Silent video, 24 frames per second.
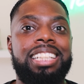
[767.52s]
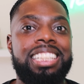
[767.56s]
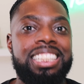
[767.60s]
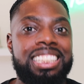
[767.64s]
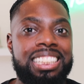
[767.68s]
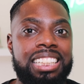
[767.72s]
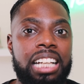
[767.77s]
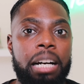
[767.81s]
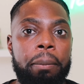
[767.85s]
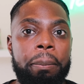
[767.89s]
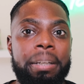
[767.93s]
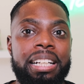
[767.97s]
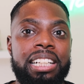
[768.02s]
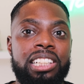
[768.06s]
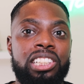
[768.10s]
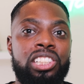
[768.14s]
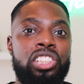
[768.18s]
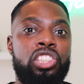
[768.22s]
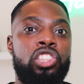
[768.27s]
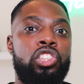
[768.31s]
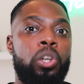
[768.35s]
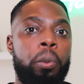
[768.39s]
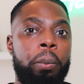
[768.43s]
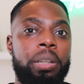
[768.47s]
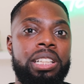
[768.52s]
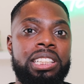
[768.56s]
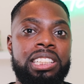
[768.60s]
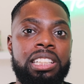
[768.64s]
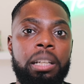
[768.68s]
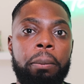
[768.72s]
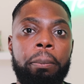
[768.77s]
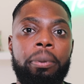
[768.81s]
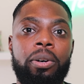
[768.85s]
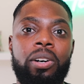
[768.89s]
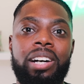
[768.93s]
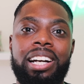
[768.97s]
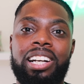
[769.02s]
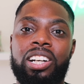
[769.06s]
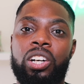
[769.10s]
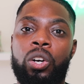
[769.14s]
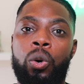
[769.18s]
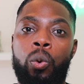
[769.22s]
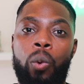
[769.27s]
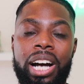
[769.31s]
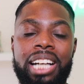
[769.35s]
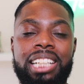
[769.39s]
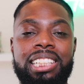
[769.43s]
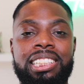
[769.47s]
This step is super simple and
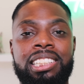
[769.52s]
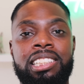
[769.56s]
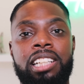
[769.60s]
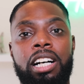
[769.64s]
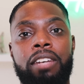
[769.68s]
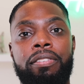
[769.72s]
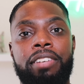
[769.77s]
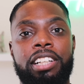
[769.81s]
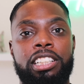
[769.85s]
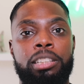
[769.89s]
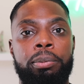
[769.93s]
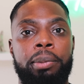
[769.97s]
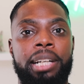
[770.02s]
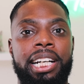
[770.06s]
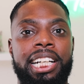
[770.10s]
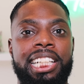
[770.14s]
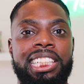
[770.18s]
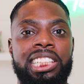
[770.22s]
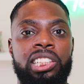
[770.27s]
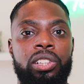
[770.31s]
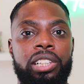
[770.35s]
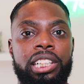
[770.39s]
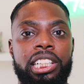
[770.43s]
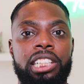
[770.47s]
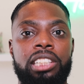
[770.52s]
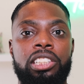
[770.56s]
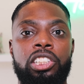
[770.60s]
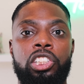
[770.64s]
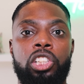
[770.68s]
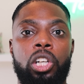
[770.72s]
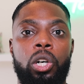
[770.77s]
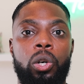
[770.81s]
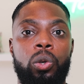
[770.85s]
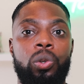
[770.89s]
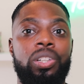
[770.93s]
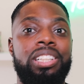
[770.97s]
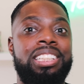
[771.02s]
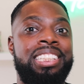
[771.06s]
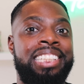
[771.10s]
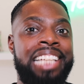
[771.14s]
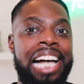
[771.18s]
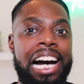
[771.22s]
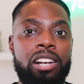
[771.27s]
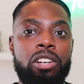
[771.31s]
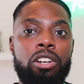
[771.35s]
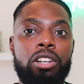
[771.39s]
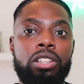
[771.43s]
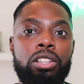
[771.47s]
quite self-explanatory. So
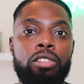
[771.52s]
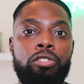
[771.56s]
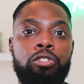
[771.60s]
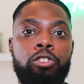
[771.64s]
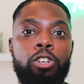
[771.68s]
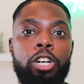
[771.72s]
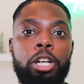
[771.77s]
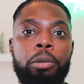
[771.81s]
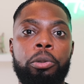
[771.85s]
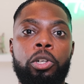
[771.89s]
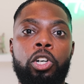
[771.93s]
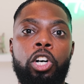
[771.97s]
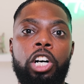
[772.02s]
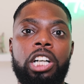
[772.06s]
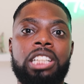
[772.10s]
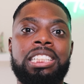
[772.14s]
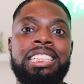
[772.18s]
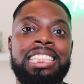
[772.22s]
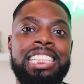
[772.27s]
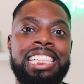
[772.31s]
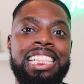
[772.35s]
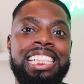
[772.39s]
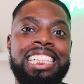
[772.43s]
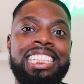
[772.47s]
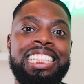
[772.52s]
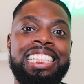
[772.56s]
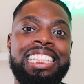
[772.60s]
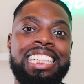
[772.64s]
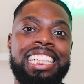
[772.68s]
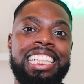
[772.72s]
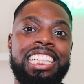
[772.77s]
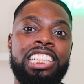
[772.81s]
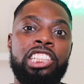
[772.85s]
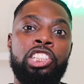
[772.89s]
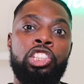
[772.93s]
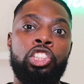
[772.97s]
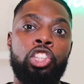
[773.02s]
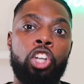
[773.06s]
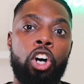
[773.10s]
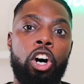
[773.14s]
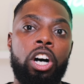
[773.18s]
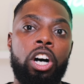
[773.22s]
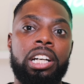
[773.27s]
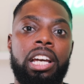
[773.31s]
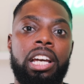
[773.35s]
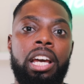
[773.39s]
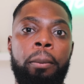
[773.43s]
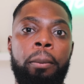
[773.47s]
download the form called C D C
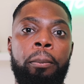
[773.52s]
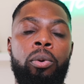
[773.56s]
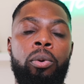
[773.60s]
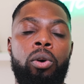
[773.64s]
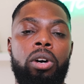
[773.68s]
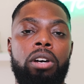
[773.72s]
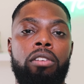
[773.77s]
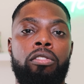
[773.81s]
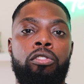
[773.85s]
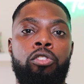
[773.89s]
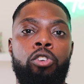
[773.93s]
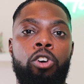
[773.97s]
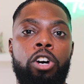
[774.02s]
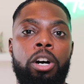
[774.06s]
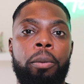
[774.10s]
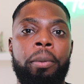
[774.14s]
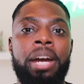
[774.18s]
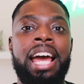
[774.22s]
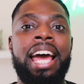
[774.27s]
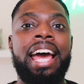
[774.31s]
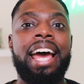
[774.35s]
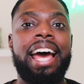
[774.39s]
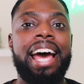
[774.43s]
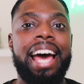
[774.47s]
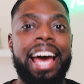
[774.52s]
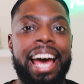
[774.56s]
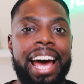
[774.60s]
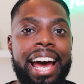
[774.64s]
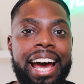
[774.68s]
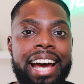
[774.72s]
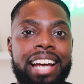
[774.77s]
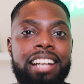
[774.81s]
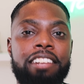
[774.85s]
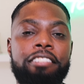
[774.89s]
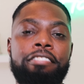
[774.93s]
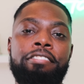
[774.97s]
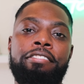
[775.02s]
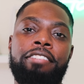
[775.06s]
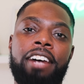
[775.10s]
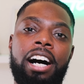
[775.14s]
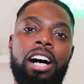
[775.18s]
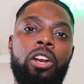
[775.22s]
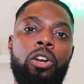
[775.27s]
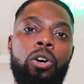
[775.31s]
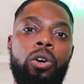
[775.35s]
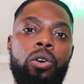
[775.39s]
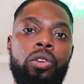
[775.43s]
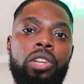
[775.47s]
Dog Import Form and
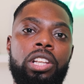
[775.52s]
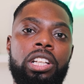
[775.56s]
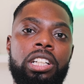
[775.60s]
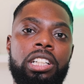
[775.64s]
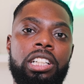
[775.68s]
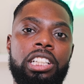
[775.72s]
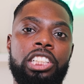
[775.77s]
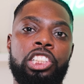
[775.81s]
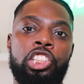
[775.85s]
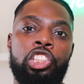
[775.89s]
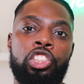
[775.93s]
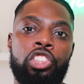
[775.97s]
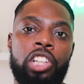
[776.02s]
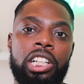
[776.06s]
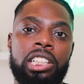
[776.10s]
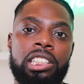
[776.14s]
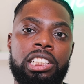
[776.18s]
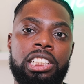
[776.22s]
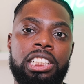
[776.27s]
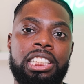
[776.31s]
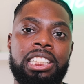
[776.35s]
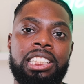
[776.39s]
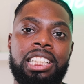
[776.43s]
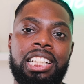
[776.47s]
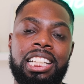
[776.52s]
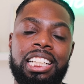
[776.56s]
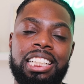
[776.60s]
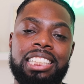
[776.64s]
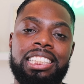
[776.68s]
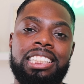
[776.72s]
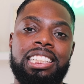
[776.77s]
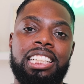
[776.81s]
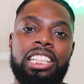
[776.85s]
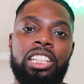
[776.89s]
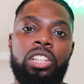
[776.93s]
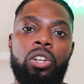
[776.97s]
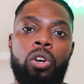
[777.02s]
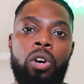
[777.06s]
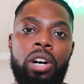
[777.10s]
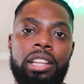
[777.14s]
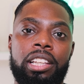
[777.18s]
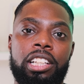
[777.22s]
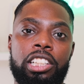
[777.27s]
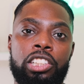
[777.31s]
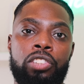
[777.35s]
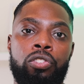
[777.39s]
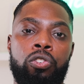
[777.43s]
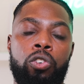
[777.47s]
follow the instructions listed
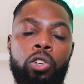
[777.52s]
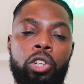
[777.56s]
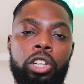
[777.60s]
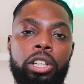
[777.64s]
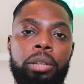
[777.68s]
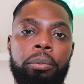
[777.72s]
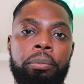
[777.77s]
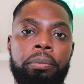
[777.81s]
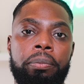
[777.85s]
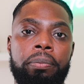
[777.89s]
on this form.